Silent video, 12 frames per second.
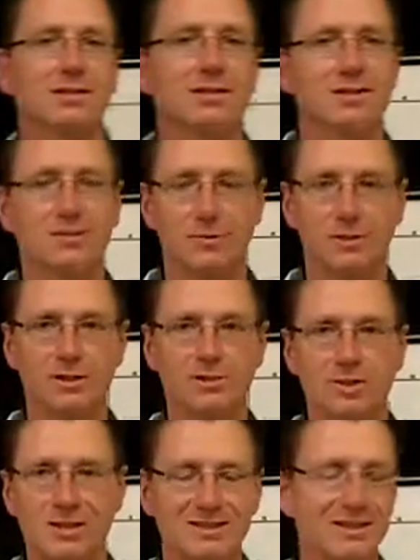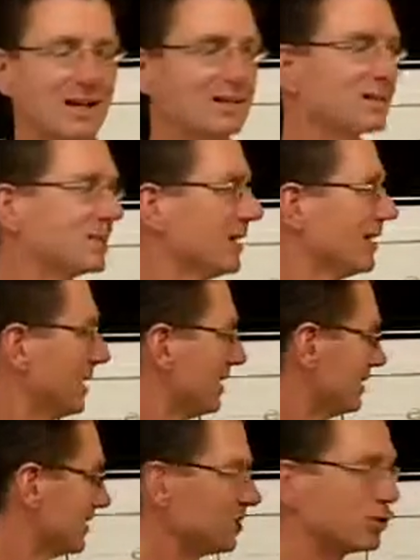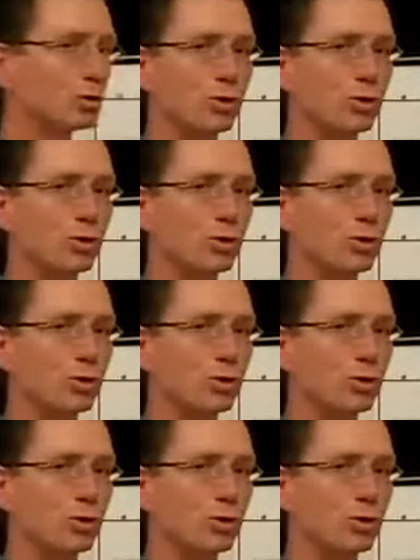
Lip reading: that differentiates us is this